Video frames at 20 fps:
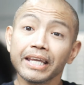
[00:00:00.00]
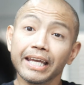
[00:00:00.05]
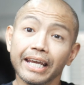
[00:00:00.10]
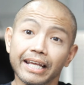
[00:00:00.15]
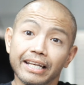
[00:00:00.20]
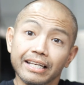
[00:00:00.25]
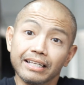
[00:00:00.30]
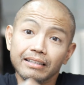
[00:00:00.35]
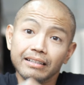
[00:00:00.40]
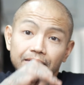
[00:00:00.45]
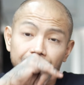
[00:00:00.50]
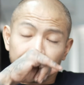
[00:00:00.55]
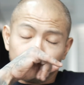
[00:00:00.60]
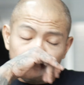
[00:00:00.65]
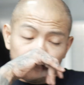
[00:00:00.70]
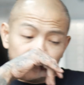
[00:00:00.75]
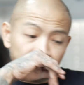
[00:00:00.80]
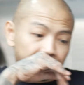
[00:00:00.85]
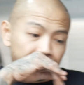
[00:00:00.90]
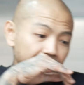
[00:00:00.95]
And
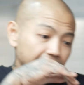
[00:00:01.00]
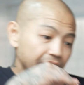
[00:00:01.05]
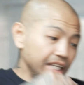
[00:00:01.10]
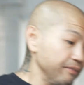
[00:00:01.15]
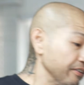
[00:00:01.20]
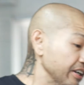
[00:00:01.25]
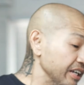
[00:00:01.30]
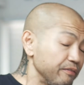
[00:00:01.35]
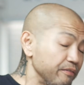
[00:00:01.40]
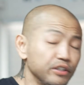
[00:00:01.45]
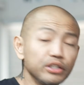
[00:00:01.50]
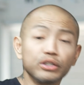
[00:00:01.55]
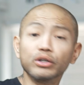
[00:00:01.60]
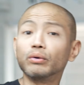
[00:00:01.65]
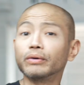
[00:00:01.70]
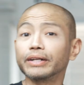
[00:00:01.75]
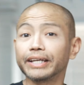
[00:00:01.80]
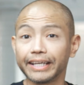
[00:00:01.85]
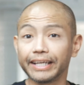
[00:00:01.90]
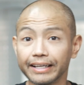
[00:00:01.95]
even if you
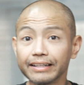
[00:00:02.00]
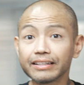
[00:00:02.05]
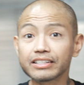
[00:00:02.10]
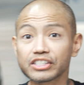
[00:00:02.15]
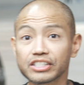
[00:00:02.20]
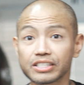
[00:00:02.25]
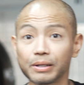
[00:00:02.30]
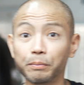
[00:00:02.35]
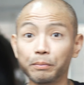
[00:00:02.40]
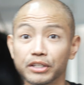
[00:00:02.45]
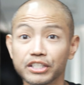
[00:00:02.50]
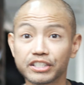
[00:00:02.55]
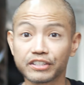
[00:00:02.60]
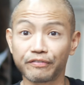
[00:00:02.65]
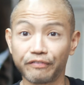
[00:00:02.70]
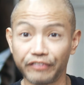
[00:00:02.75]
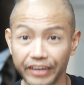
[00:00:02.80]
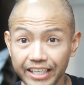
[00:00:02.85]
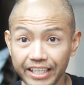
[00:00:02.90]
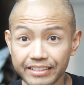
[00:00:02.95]
don't hit someone's
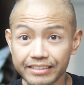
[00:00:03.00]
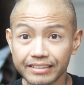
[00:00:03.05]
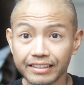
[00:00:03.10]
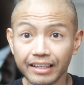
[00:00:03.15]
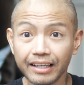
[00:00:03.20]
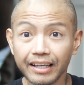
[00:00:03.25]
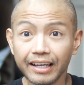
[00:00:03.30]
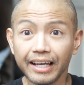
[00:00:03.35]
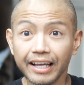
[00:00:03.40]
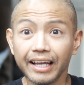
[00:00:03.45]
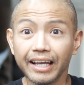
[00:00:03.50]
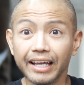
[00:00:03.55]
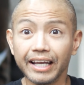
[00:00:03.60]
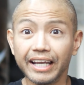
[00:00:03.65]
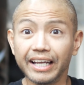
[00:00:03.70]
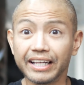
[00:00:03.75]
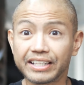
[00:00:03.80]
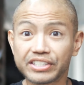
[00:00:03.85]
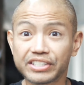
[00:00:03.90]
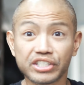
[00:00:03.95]
face,
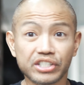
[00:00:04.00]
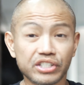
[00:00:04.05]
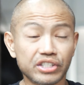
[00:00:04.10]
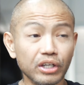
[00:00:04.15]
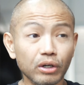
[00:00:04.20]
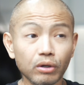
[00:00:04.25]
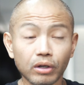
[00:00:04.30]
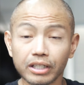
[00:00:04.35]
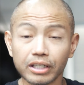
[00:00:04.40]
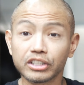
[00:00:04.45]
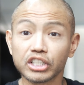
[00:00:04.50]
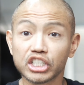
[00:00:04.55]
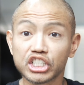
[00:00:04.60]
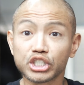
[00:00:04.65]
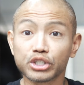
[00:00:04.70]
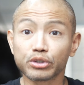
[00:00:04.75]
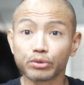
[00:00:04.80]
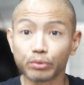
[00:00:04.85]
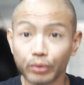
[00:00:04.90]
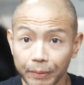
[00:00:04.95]
it's still a
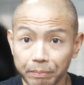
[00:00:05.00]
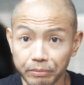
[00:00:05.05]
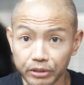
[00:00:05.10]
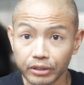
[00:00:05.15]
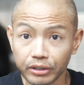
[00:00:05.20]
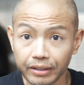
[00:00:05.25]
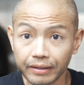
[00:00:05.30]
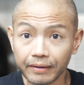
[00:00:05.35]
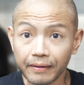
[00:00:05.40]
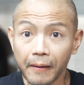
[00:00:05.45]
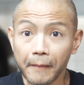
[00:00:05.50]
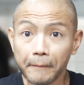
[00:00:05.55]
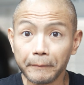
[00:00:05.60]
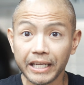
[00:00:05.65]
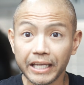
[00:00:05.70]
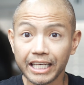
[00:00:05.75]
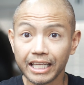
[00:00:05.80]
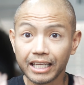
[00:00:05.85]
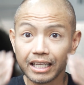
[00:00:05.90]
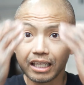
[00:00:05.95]
disruptor.
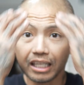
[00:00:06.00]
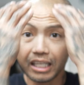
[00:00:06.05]
Meaning,